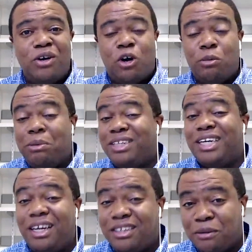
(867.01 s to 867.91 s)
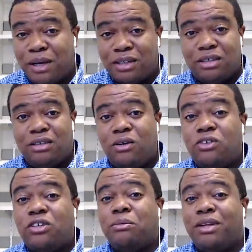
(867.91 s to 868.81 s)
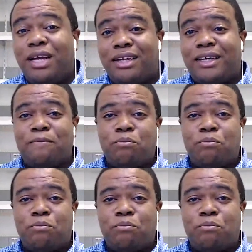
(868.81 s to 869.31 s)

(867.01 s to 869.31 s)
or maybe change the picture or something like that.